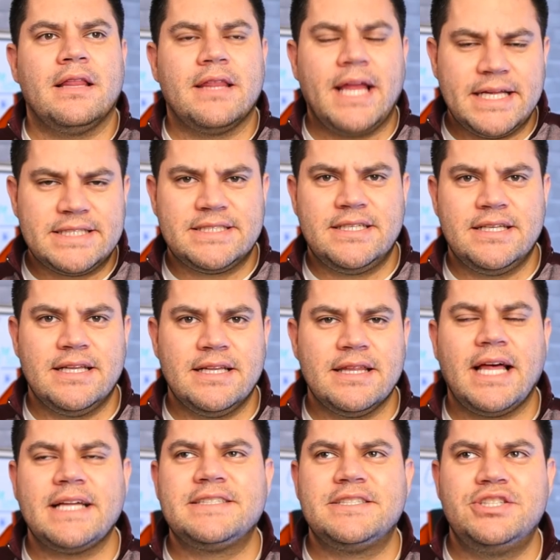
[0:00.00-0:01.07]
let's
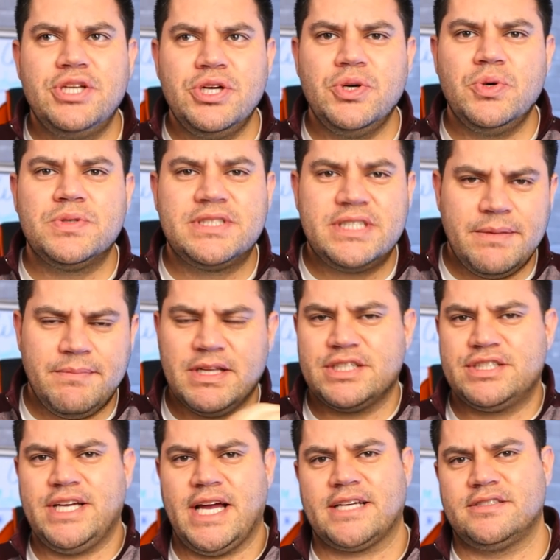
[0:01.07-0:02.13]
let's do
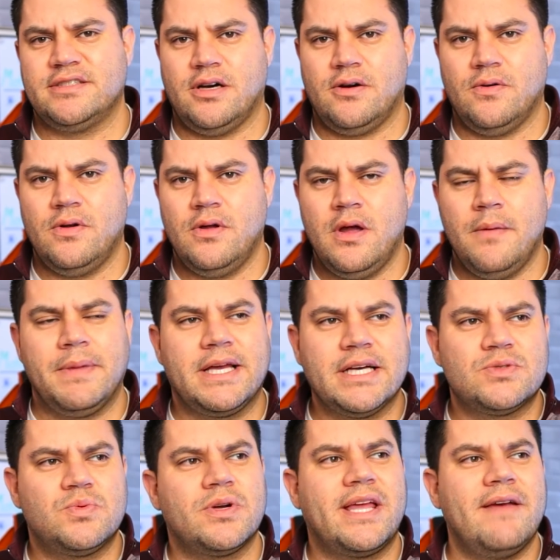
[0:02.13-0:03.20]
stimulus checks though
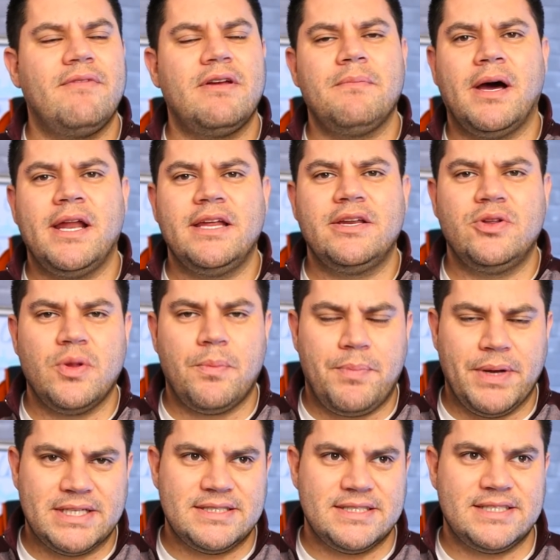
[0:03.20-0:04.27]
because we're giving money to the
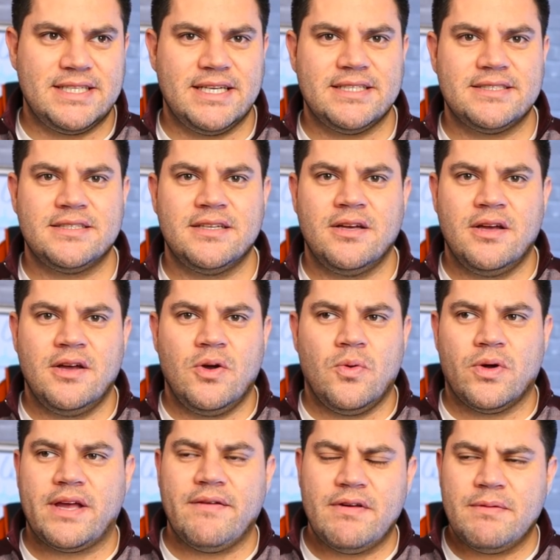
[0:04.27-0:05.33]
businesses
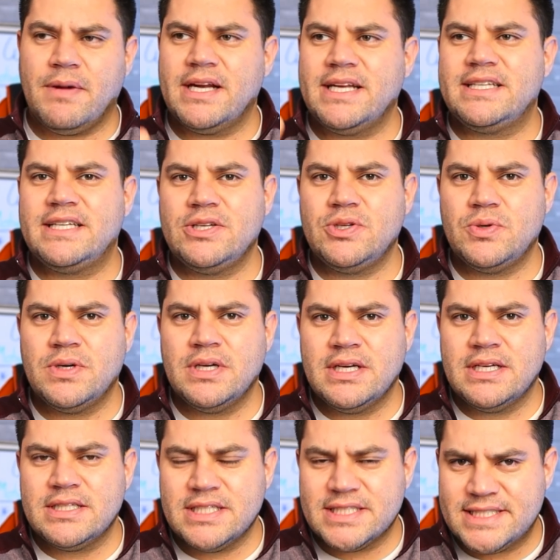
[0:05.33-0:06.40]
we're giving money to
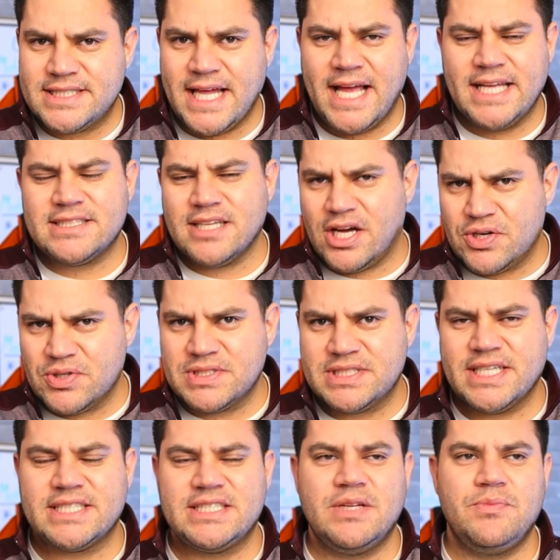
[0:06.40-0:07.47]
the states,
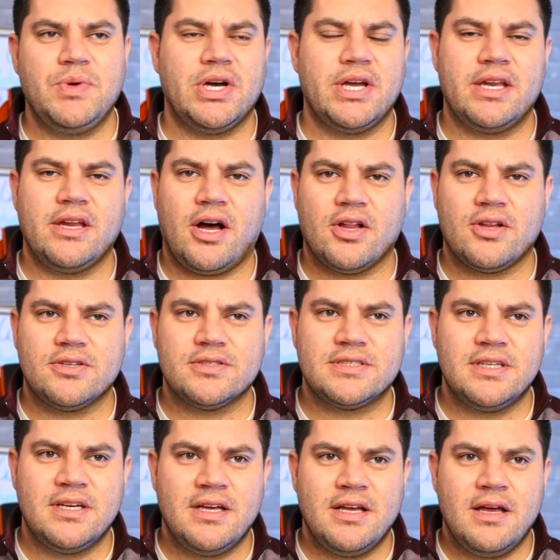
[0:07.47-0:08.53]
$160 billion.
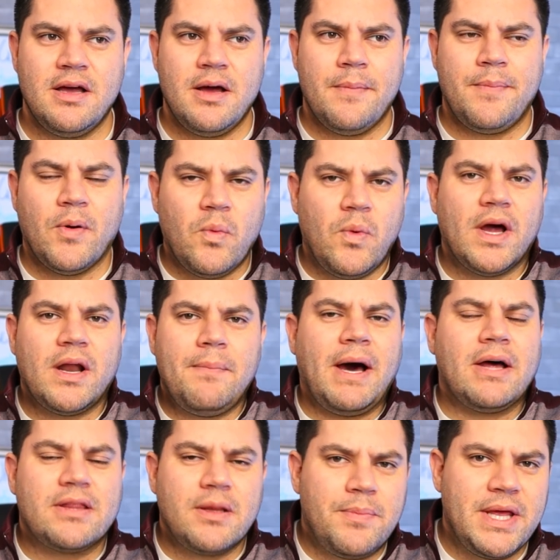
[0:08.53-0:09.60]
But what
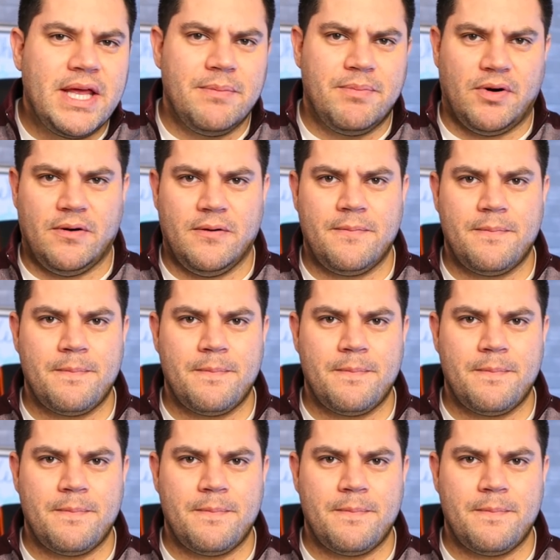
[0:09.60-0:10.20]
about the people?